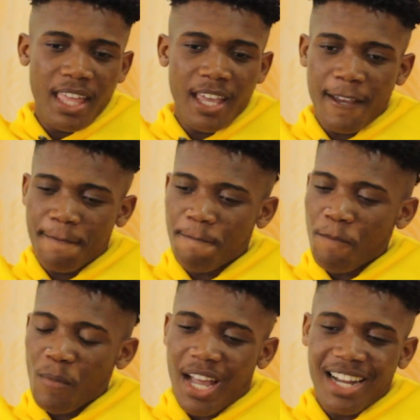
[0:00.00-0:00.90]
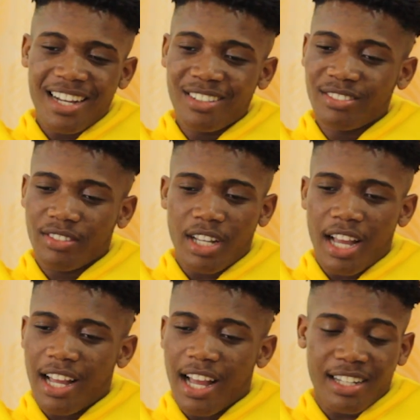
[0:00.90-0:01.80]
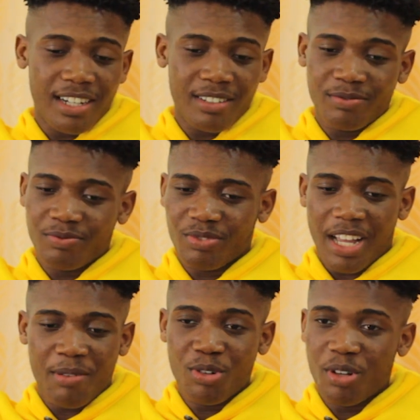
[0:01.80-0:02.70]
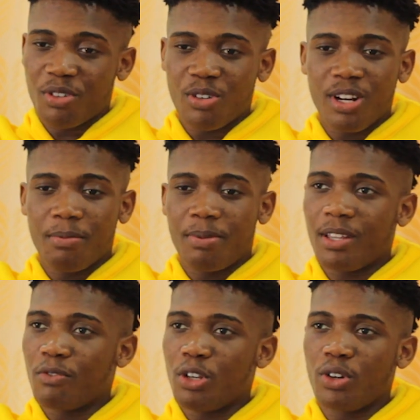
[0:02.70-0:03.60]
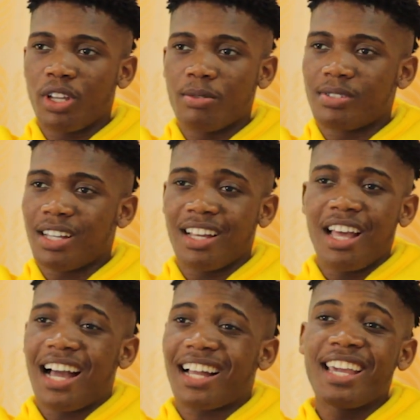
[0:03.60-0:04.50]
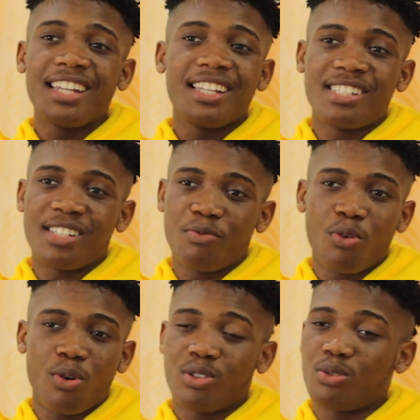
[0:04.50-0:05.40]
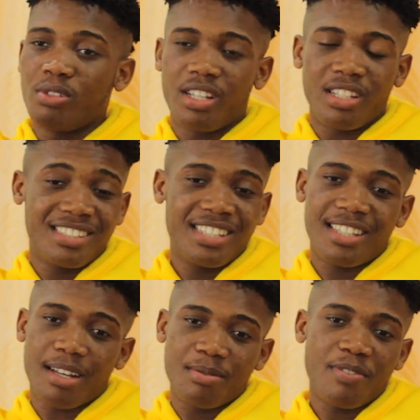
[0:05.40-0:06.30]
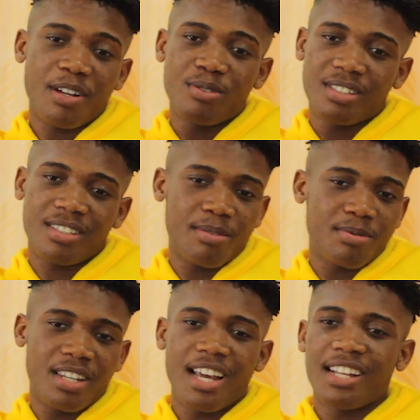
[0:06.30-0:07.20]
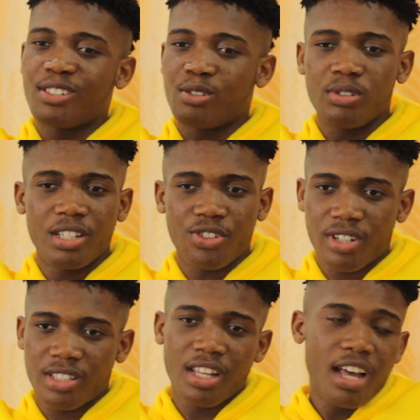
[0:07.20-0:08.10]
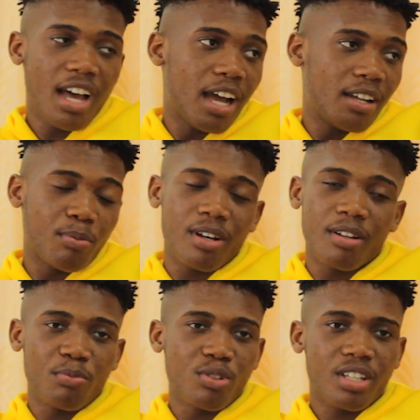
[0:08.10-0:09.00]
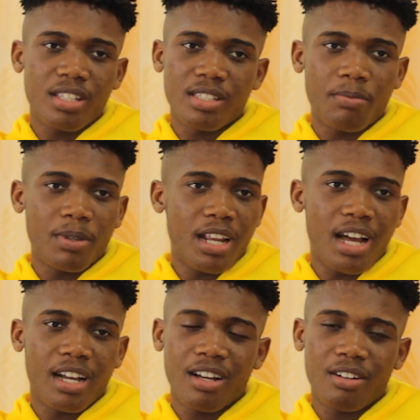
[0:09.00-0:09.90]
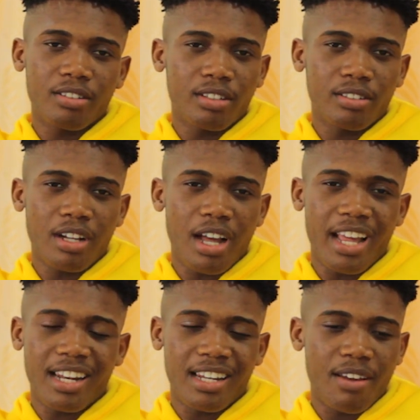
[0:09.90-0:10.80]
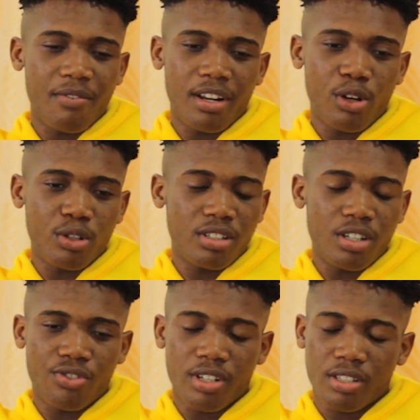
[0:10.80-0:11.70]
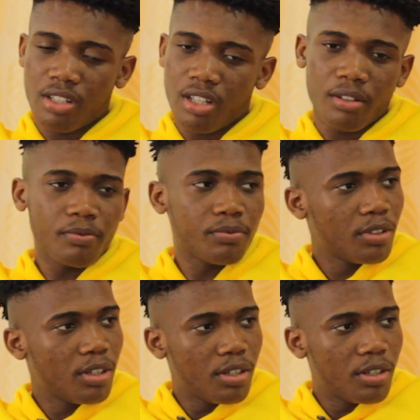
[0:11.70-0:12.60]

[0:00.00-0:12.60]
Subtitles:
Yeah. I can't, I'm not even good at playing video games. I can't hit the gym for 2 days. Sit-ups, if I do sit-ups today, I just lose interest. But music is something that I can't and never lost interest in.